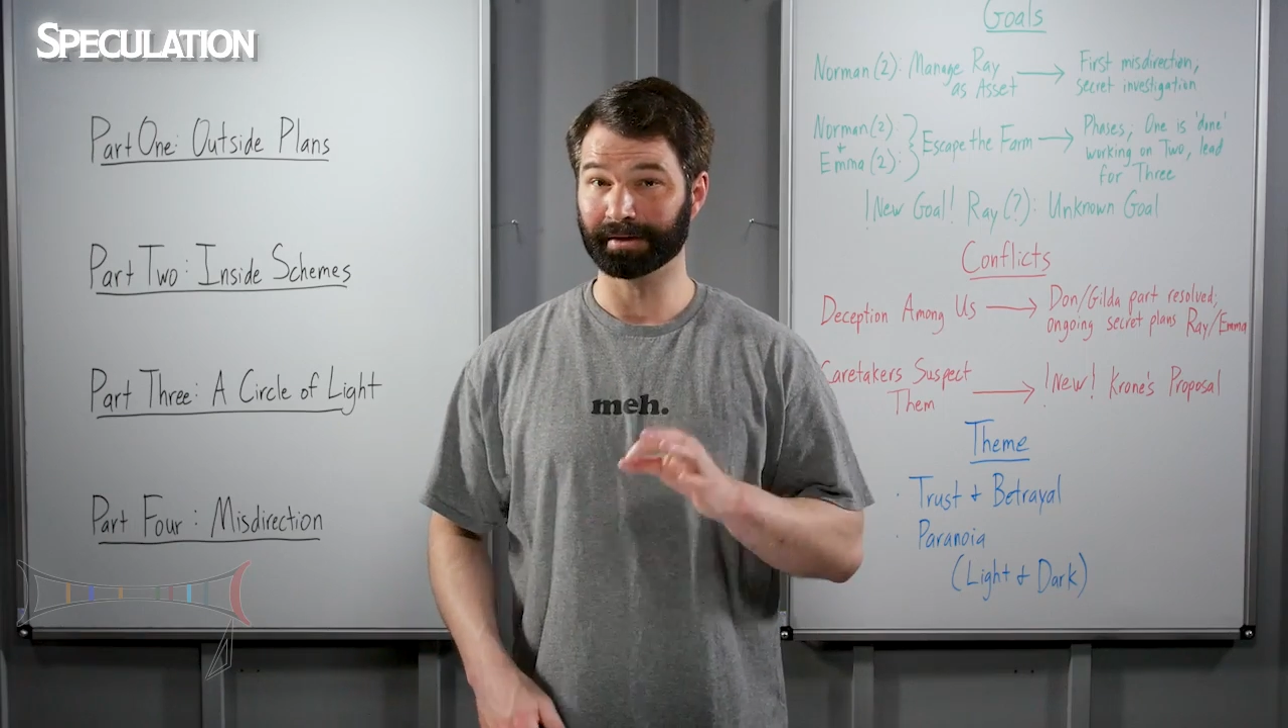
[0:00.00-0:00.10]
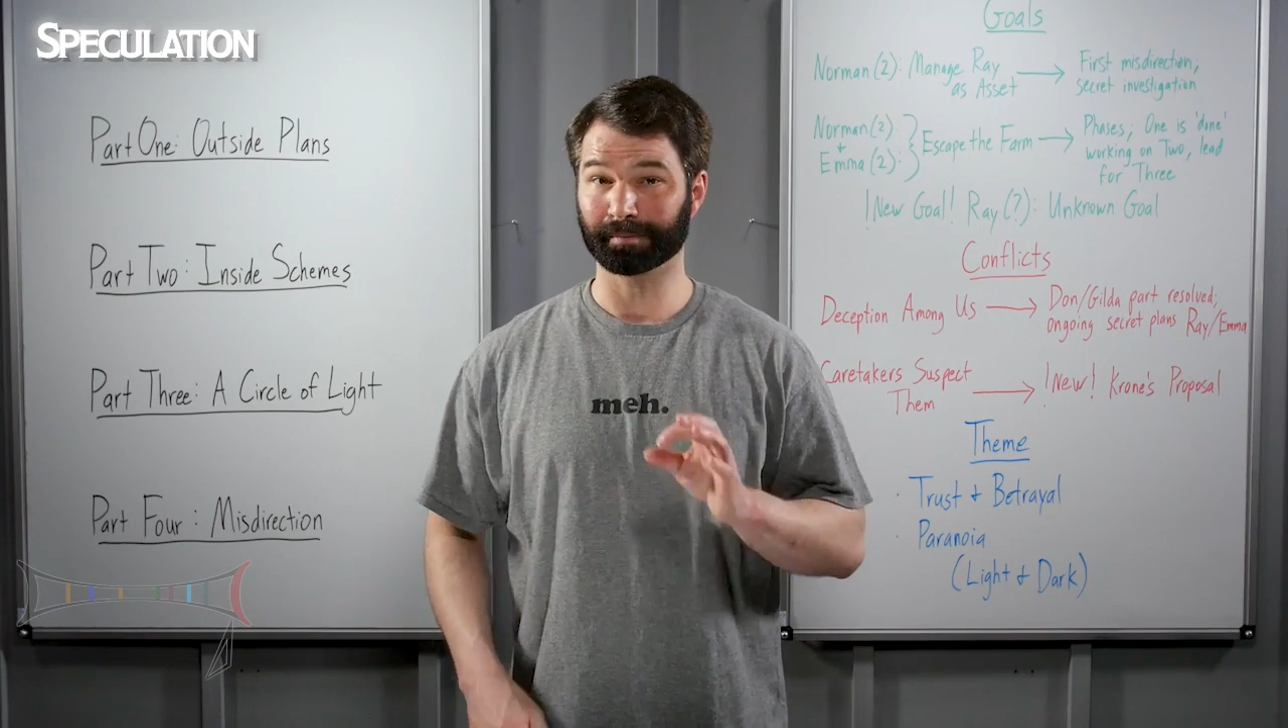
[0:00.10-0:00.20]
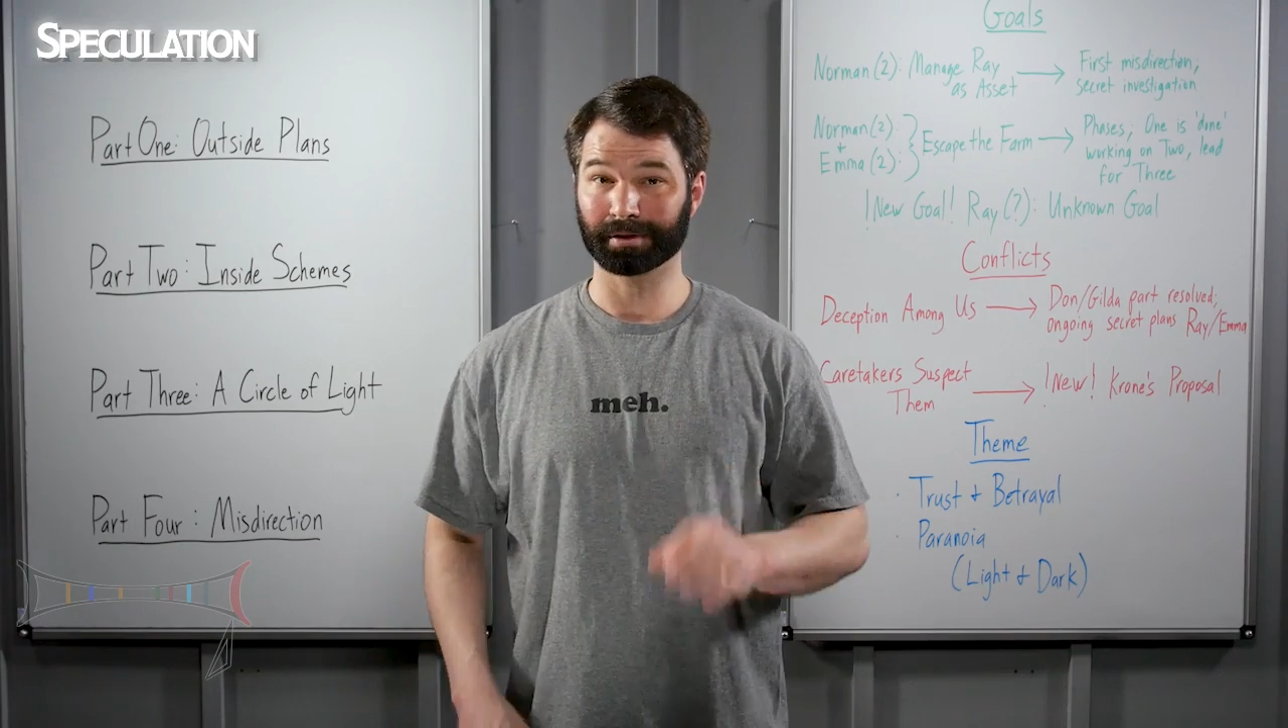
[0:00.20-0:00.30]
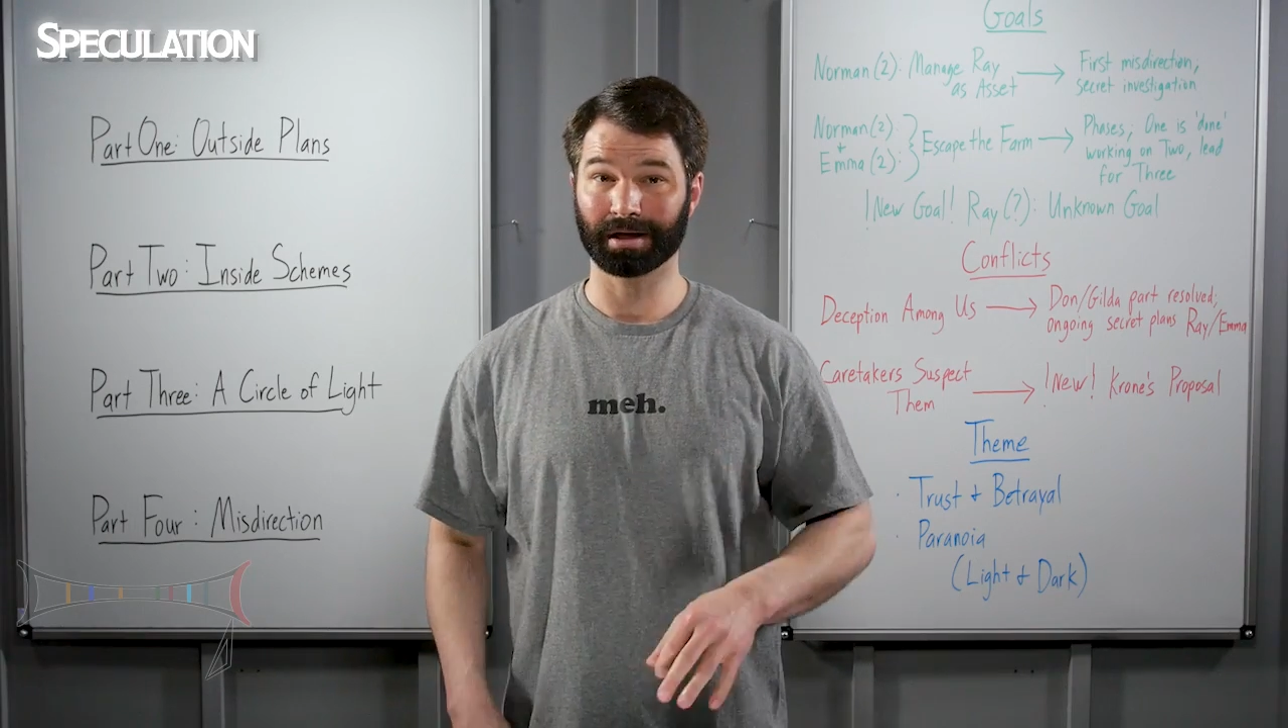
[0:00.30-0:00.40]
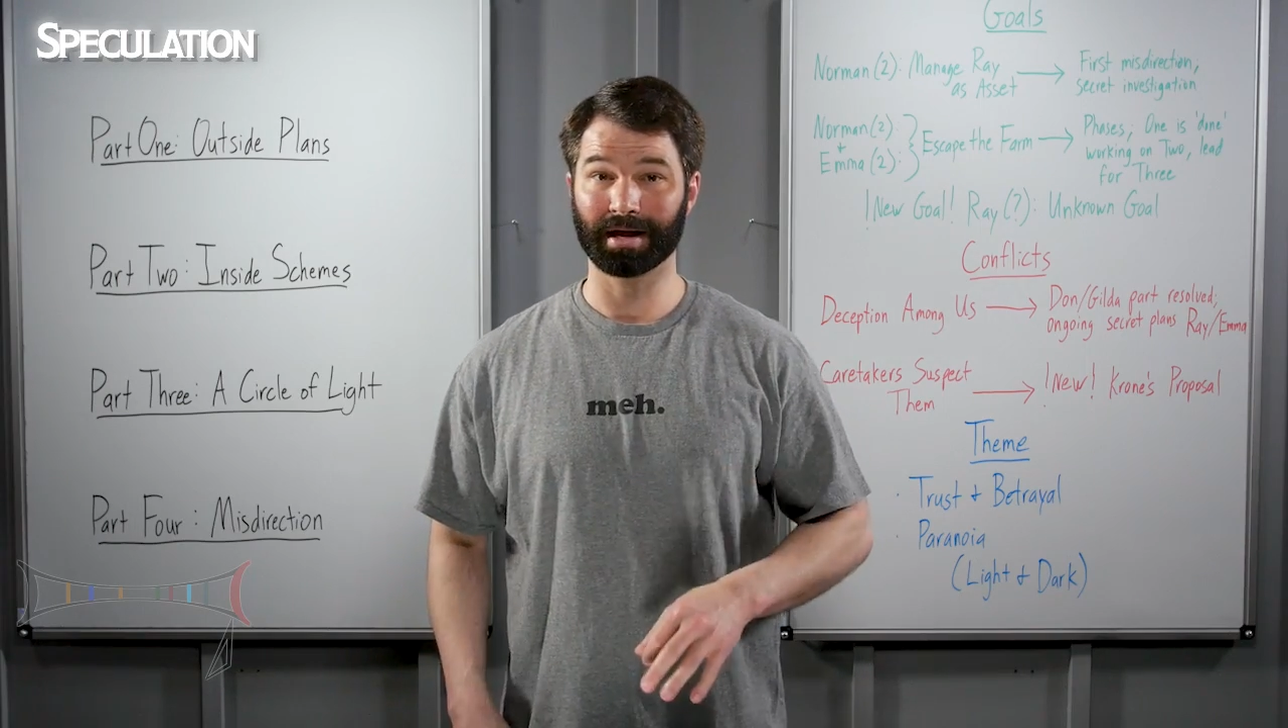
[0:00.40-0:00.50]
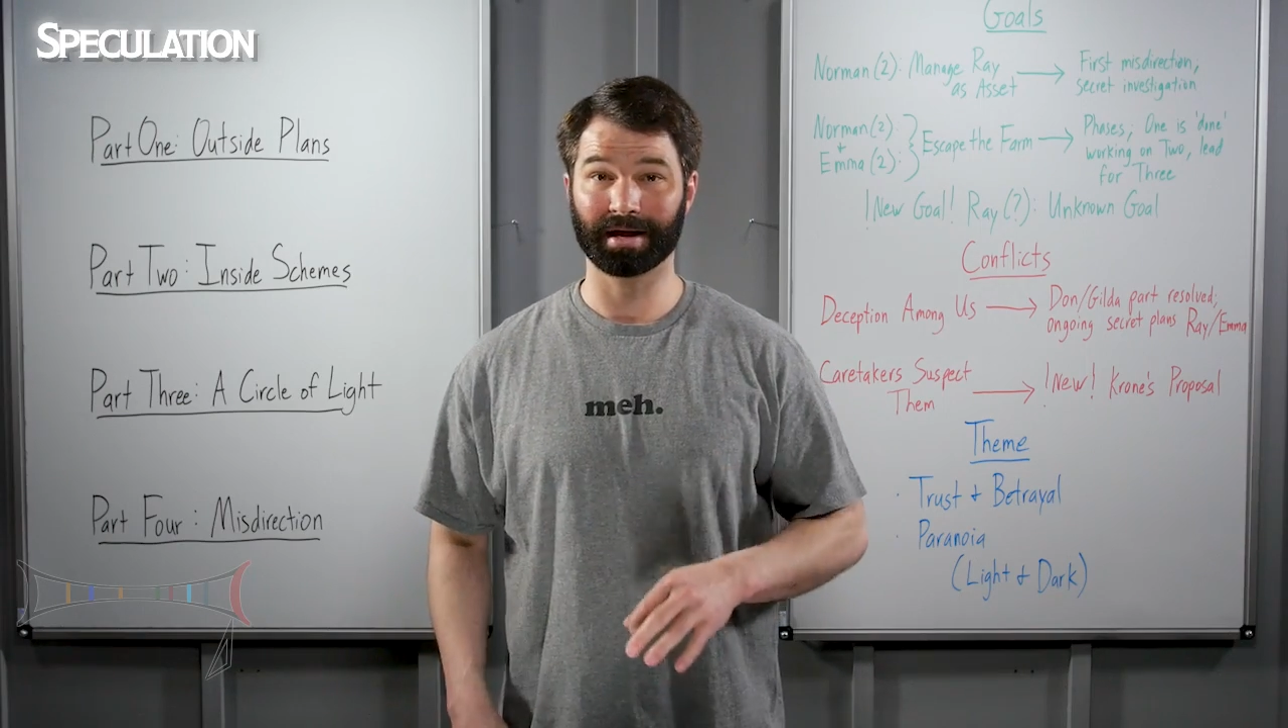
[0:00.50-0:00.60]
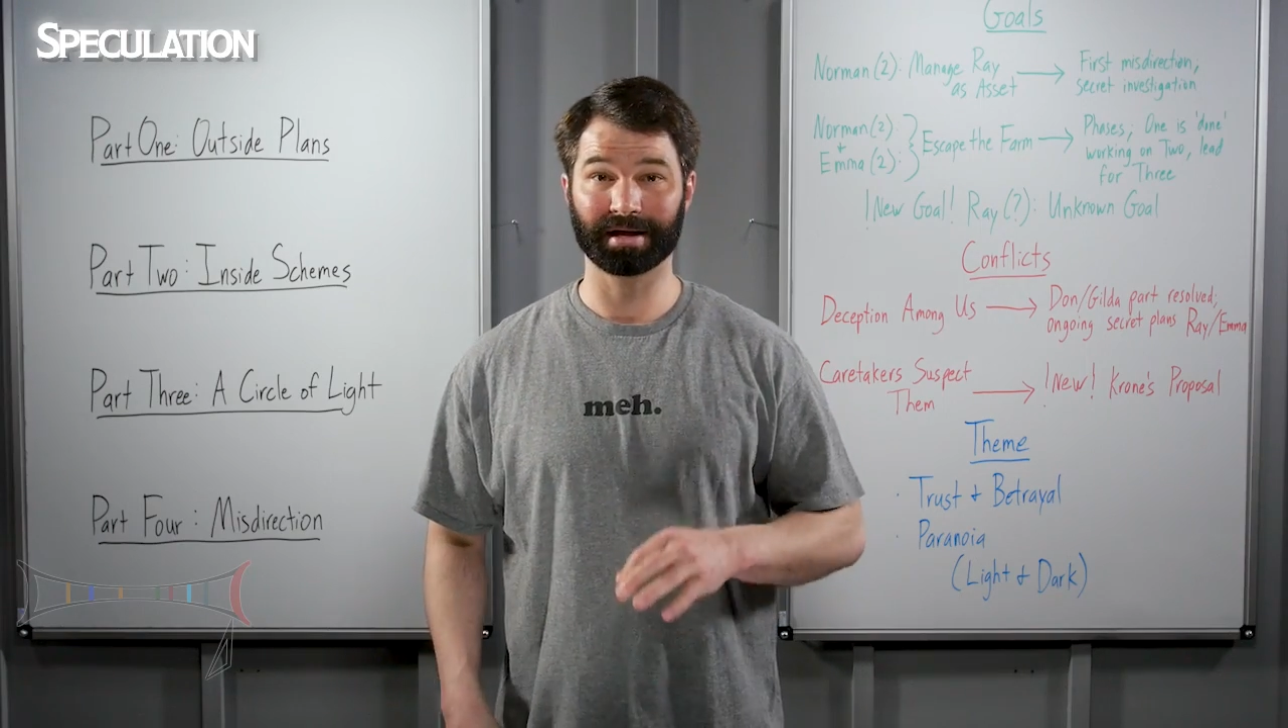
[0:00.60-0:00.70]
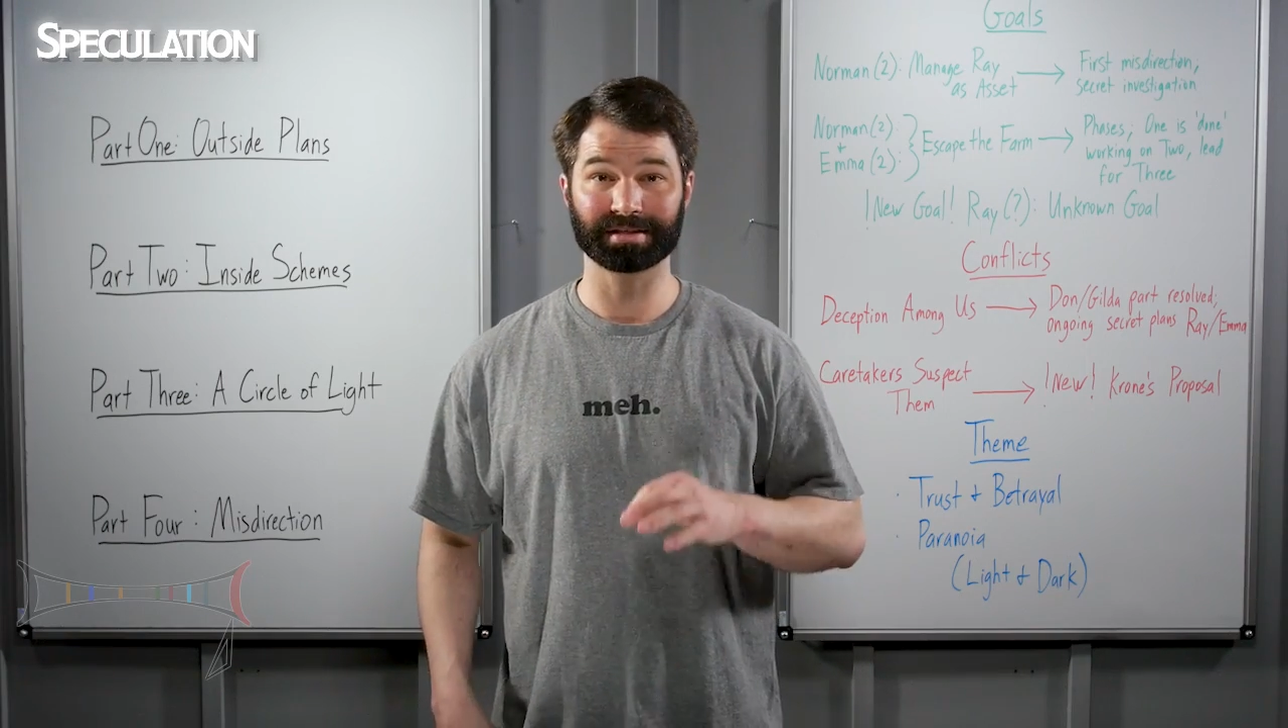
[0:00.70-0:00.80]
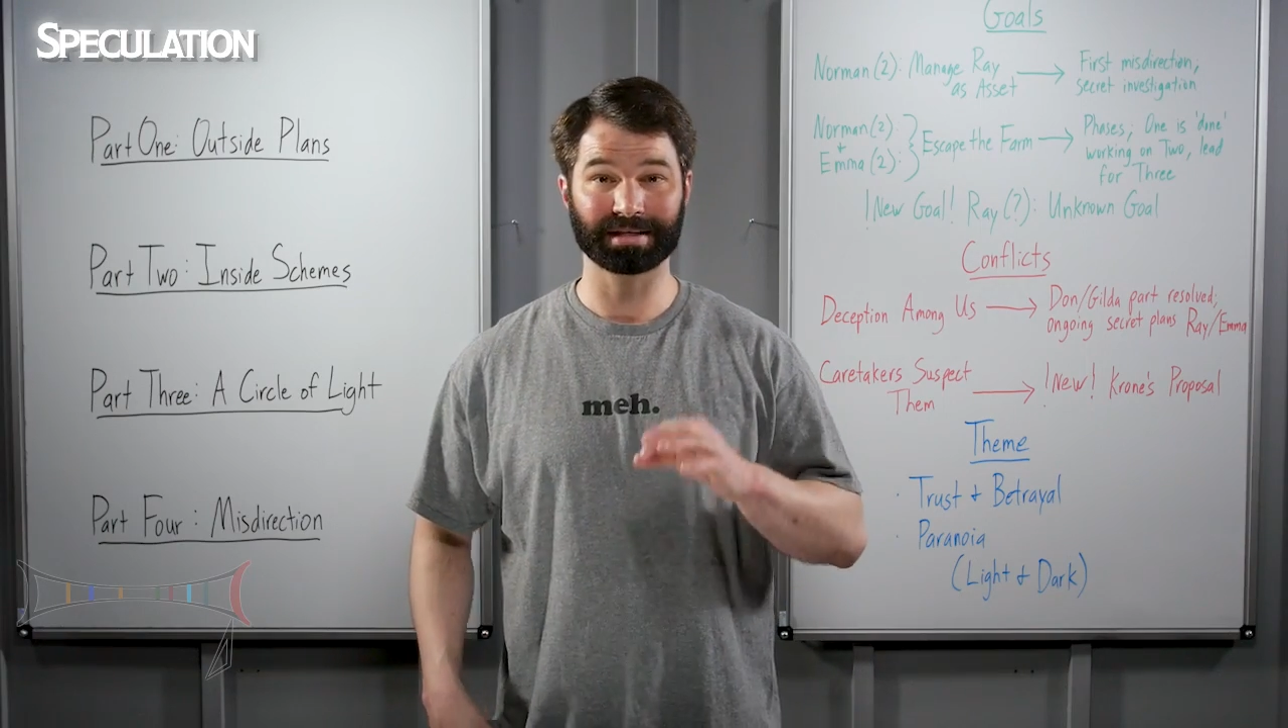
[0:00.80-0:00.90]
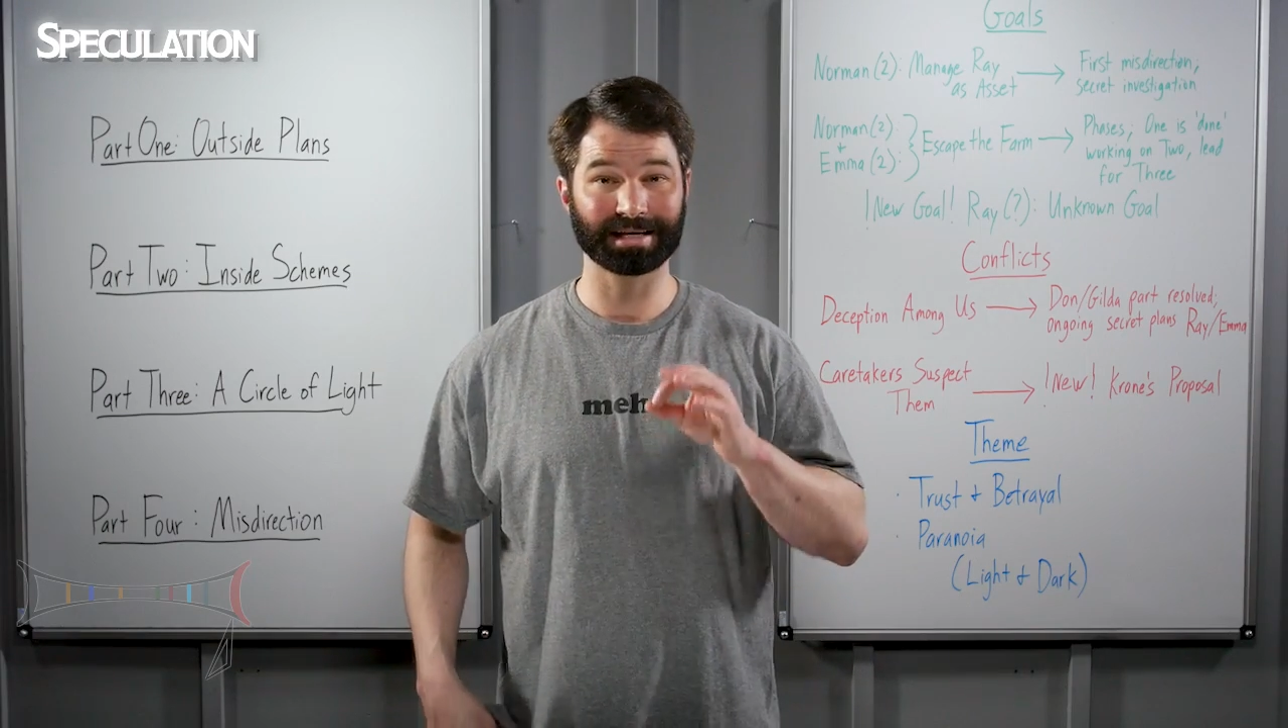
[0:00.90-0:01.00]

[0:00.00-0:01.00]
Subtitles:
implies